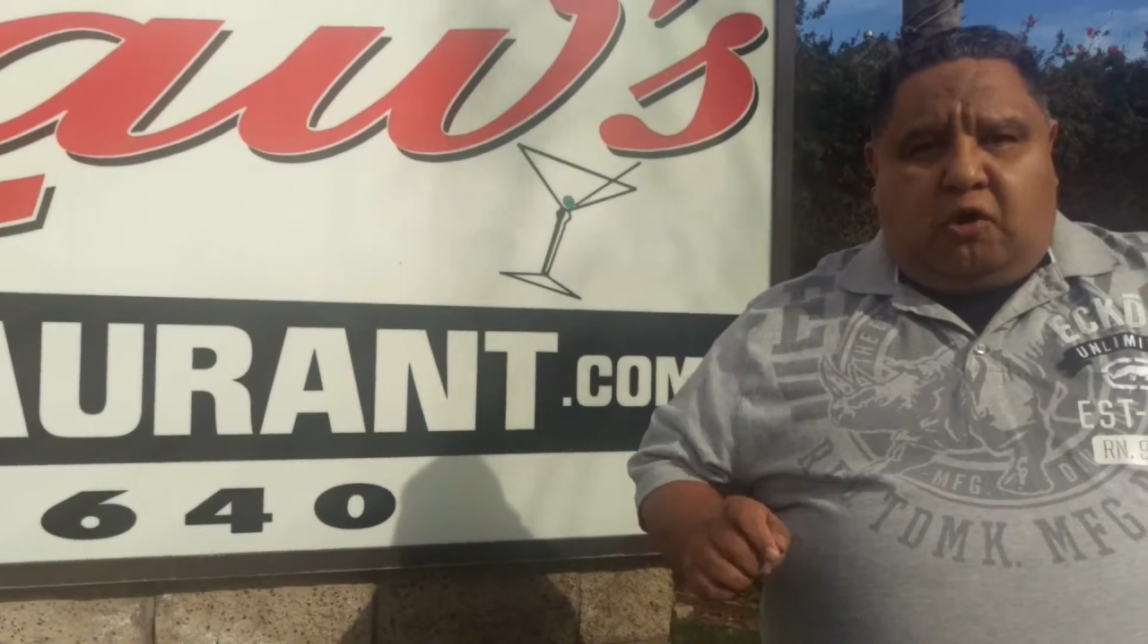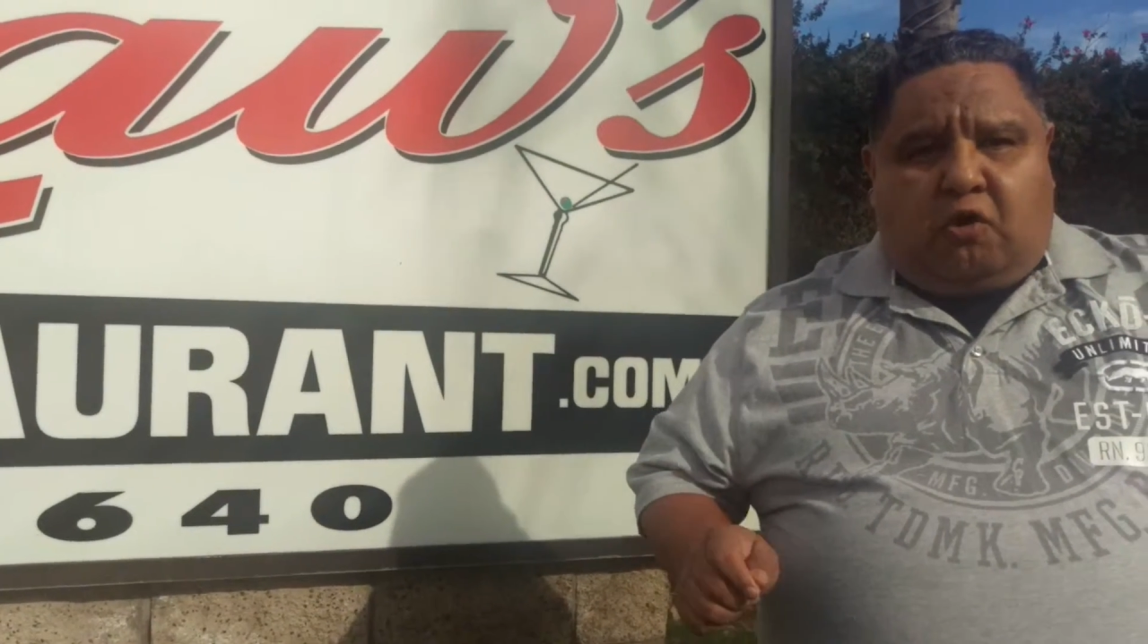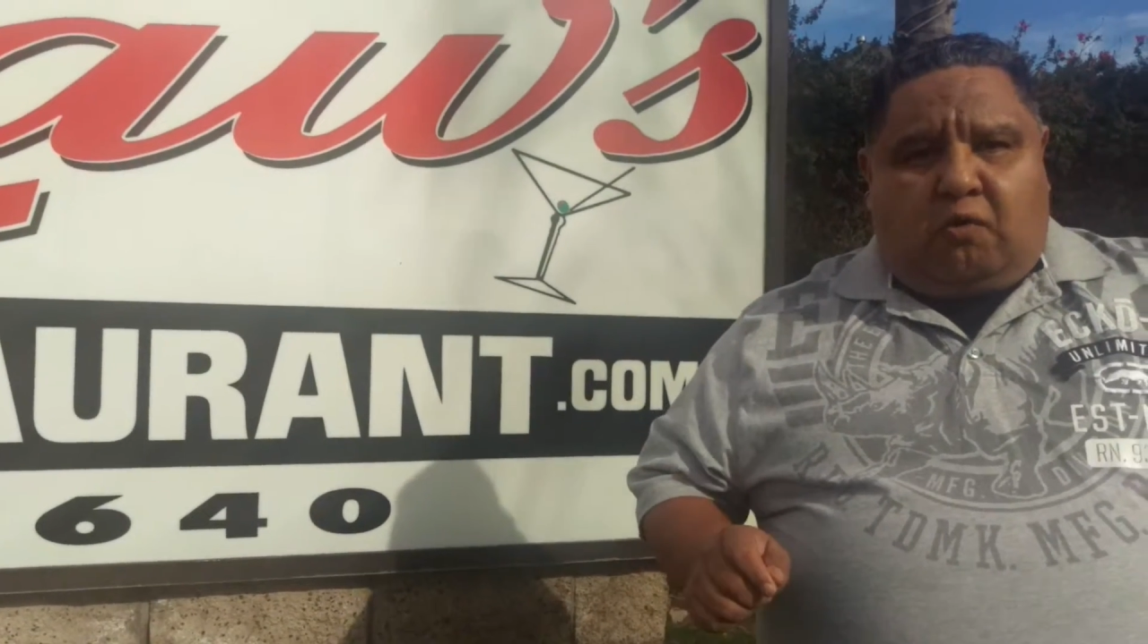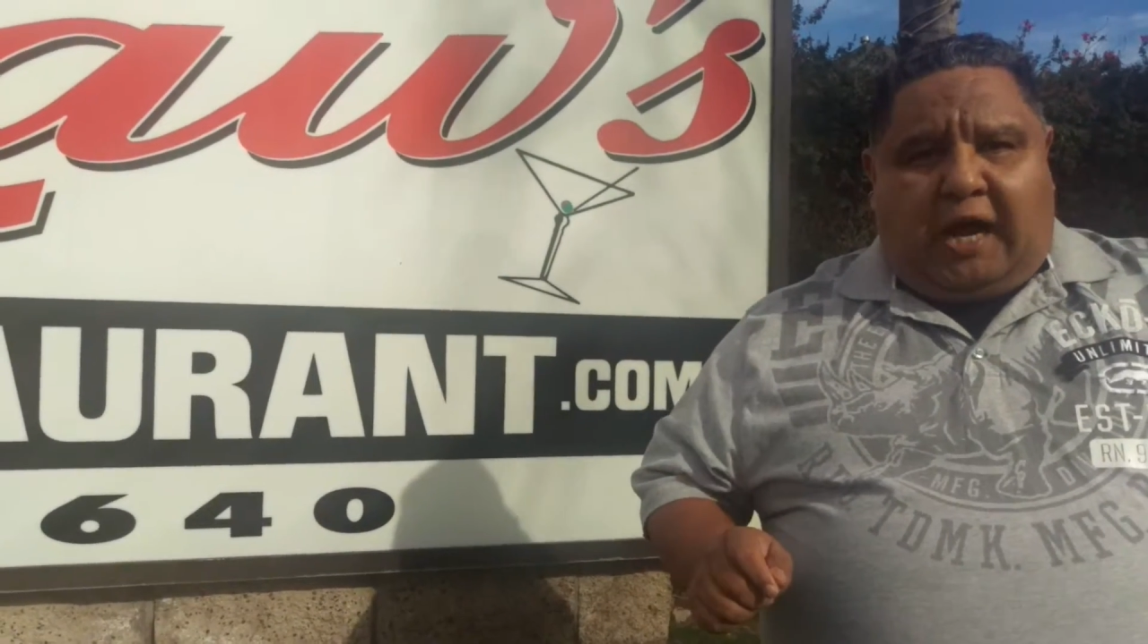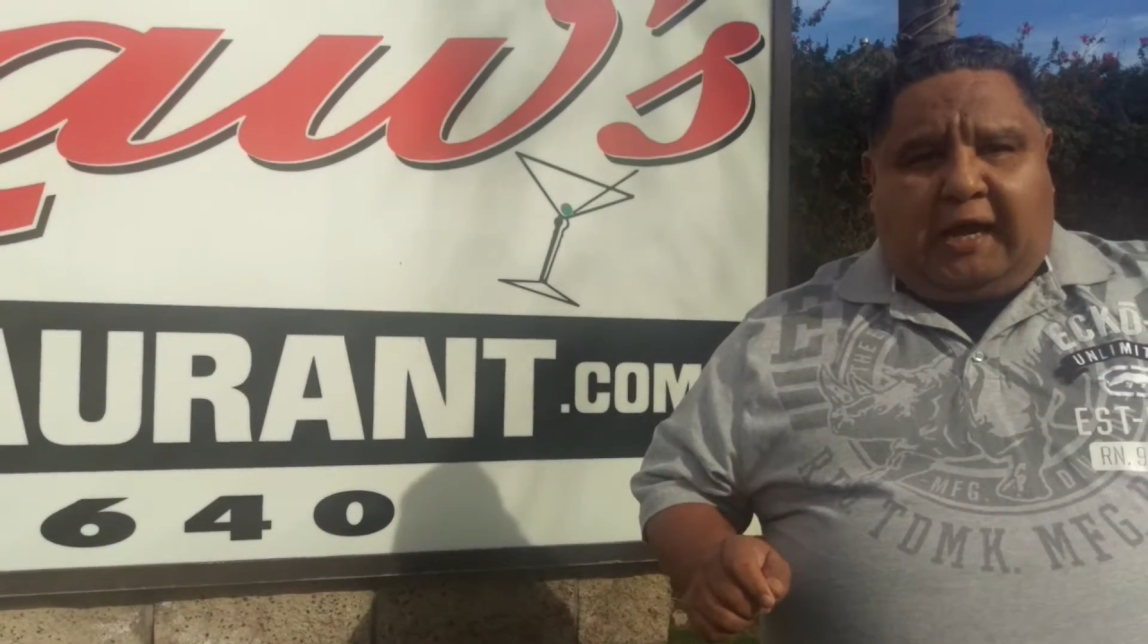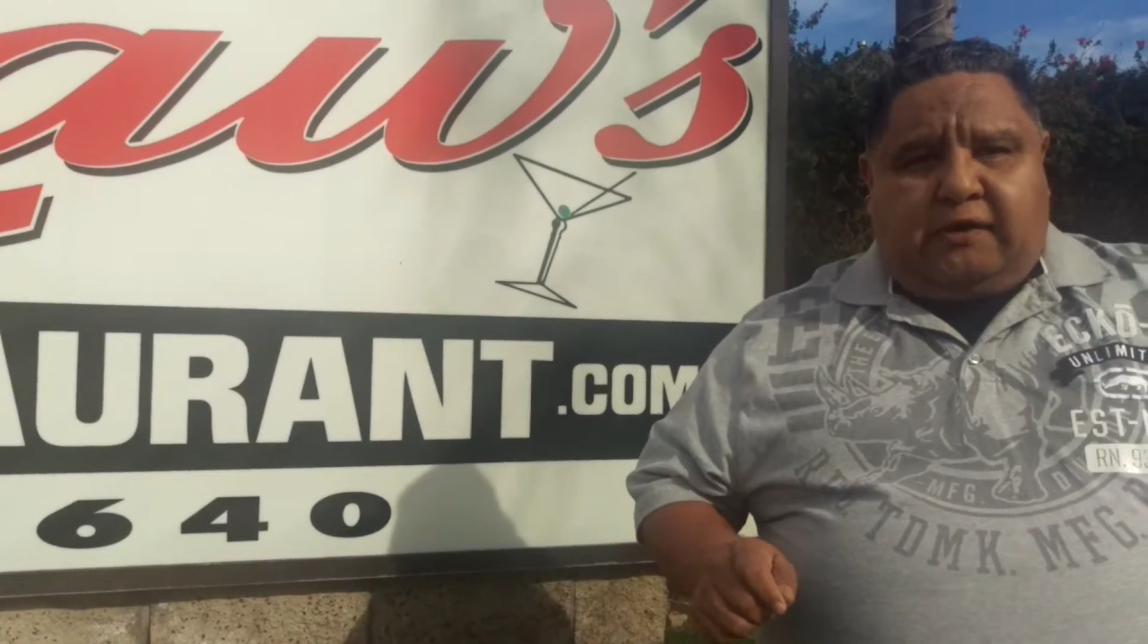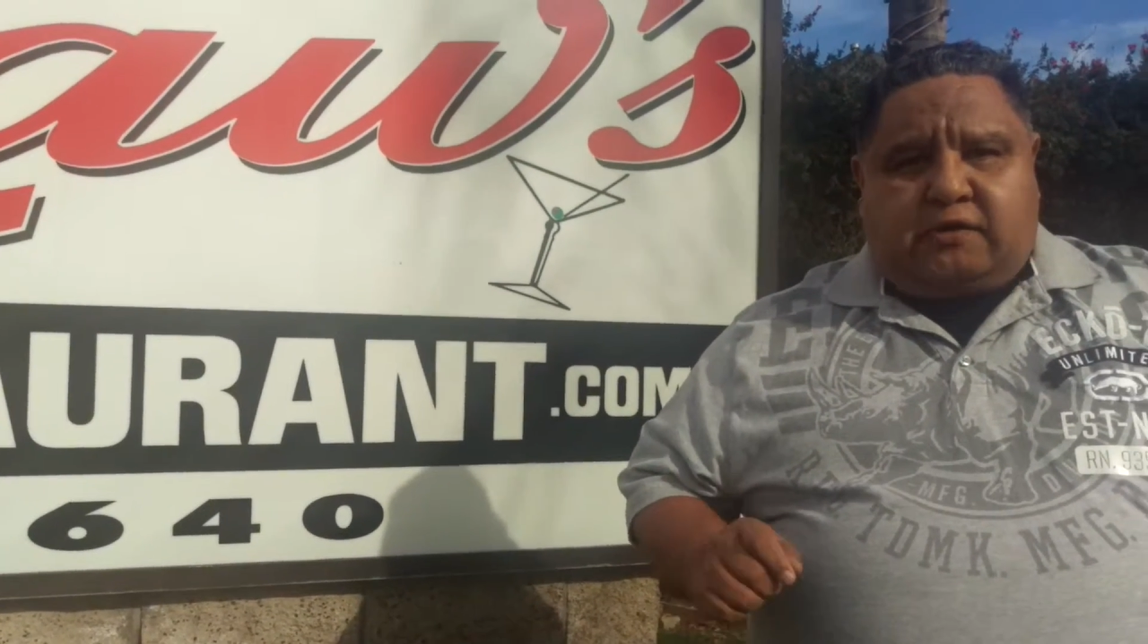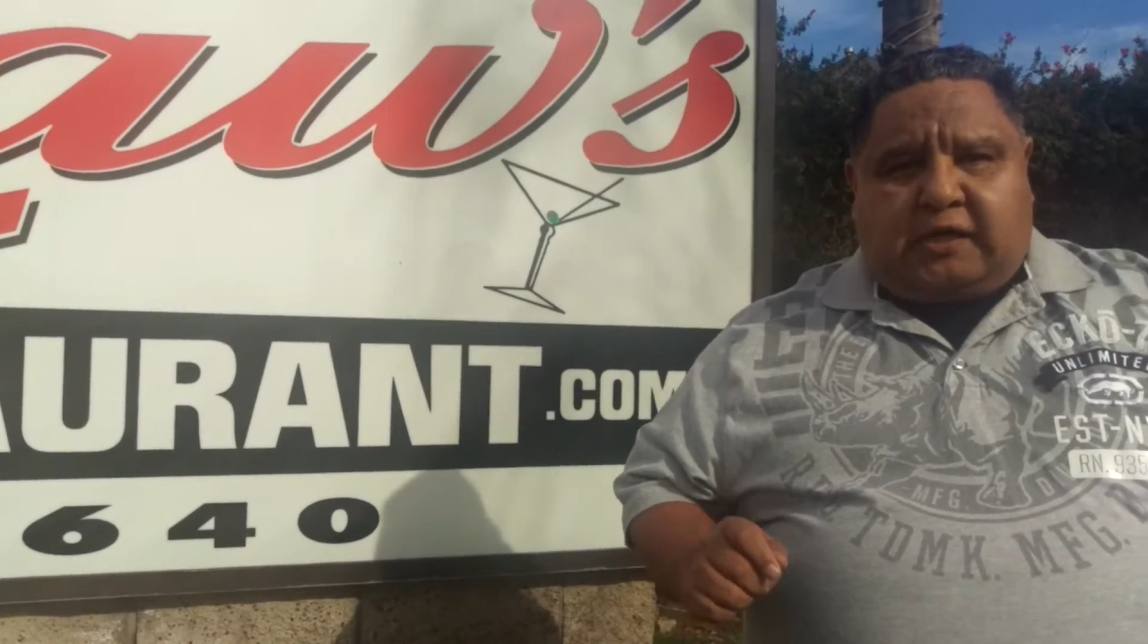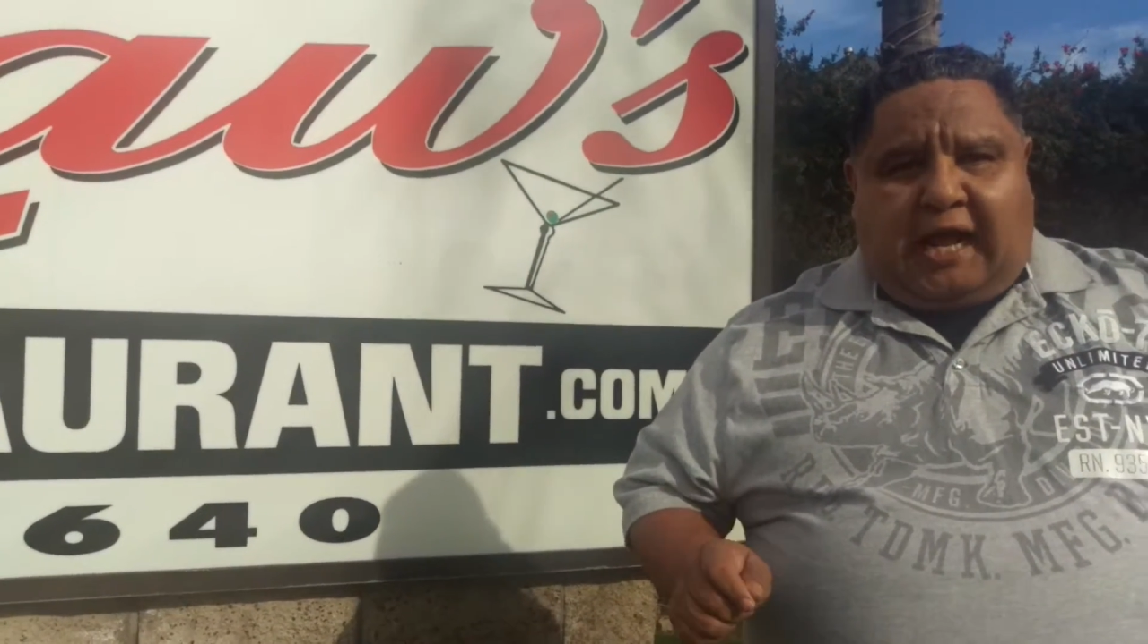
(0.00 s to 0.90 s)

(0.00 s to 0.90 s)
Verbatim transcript: lowriders,